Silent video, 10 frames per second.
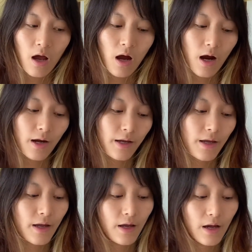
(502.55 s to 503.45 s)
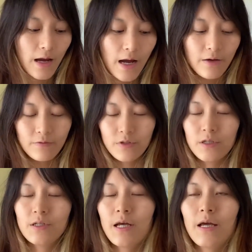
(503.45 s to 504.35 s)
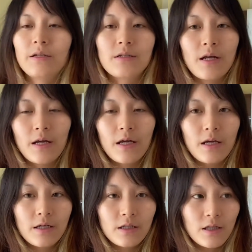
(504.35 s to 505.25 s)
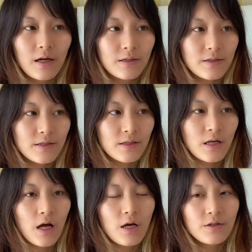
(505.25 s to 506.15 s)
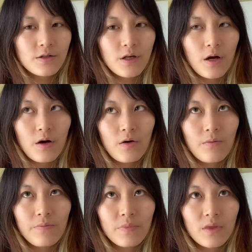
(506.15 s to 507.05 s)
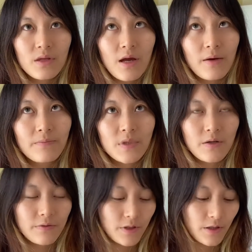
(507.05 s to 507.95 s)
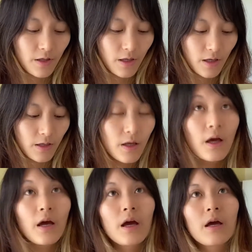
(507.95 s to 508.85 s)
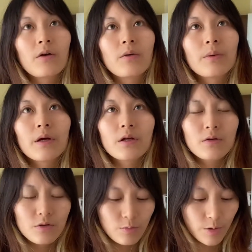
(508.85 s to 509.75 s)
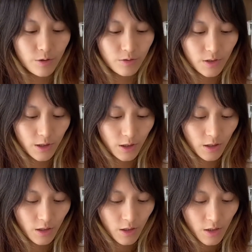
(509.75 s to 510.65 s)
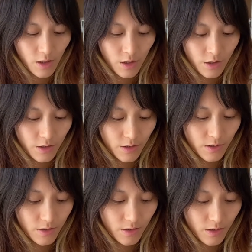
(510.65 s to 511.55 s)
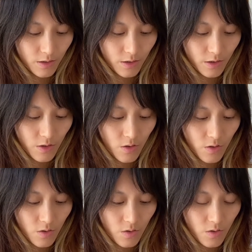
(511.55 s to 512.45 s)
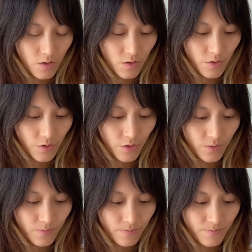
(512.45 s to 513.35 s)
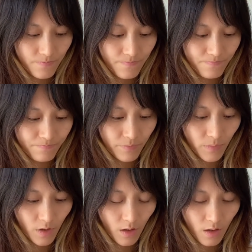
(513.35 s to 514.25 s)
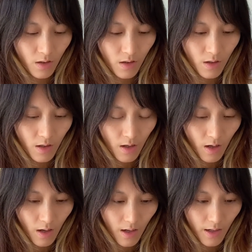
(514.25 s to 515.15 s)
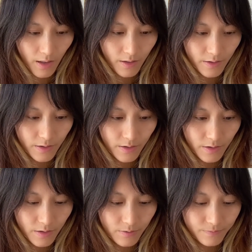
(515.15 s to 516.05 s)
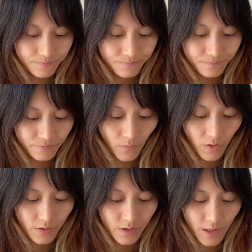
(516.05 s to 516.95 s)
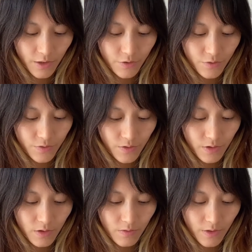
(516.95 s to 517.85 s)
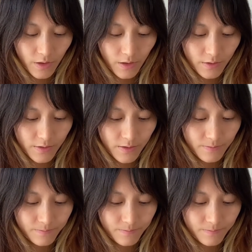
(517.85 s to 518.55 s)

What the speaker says: I haven't attended like a class, so yeah, I'm definitely thinking it will be a good opportunity just to call them and to schedule the yoga class.